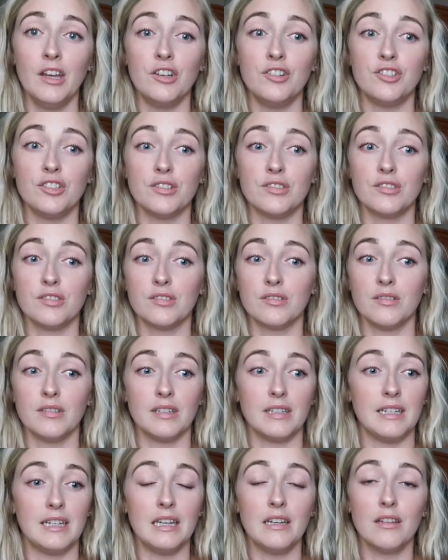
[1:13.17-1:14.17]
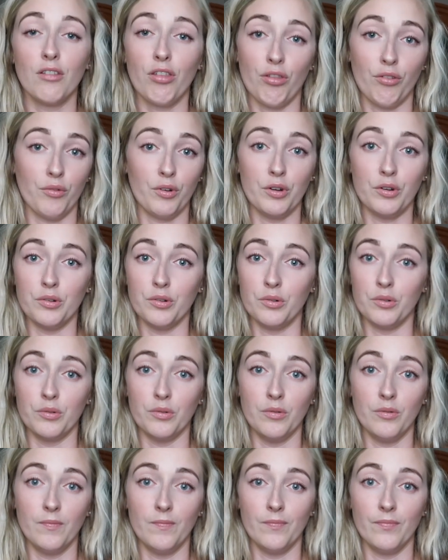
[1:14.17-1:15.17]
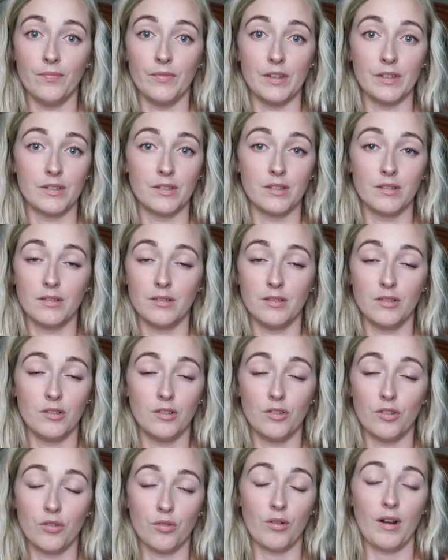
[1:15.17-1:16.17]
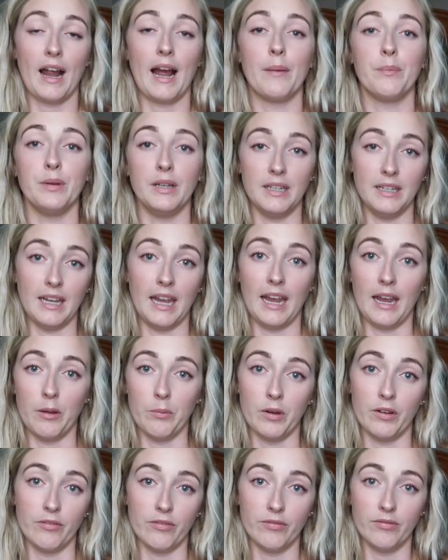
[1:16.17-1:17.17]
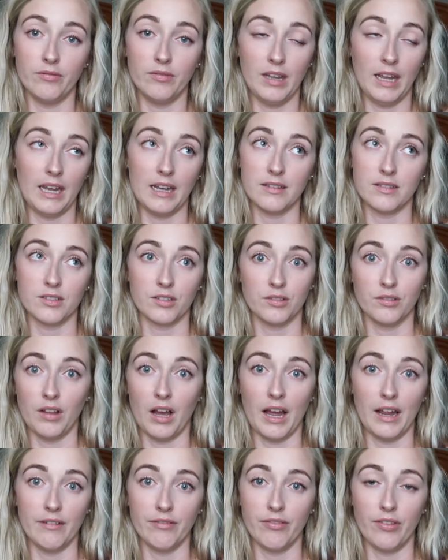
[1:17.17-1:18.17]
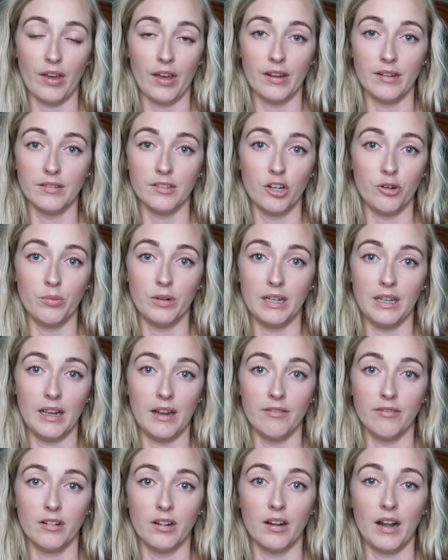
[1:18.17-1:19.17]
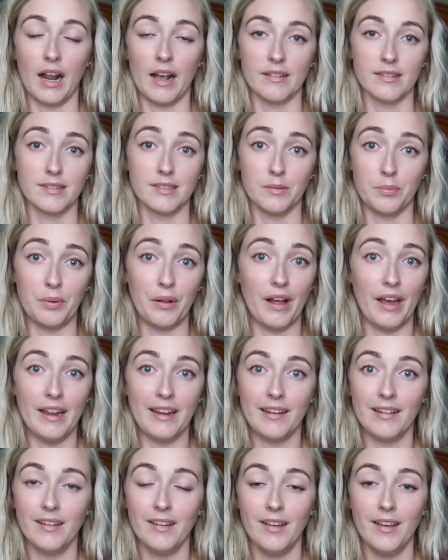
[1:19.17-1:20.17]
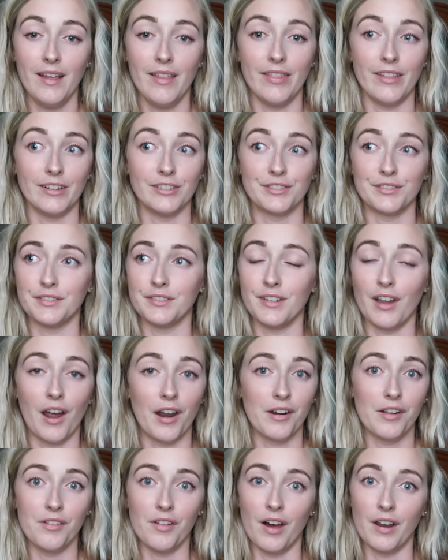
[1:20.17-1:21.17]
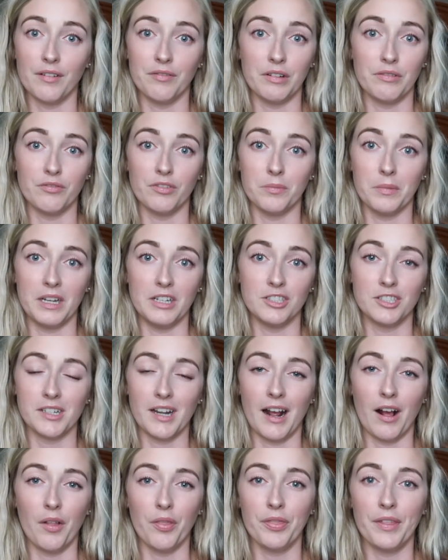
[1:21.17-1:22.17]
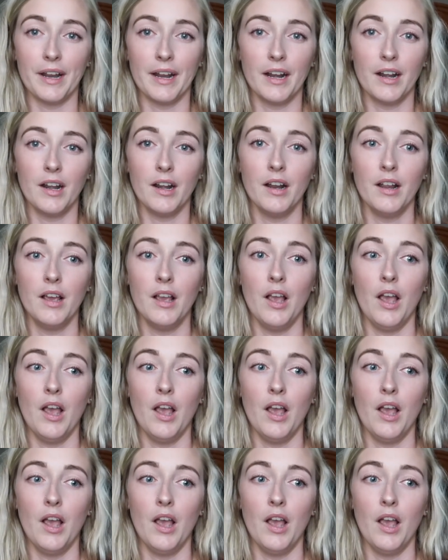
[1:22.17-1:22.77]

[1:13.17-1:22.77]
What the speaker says: just get through this crappy game of cancer life that nobody ever asked to play. There's not a lot of information out there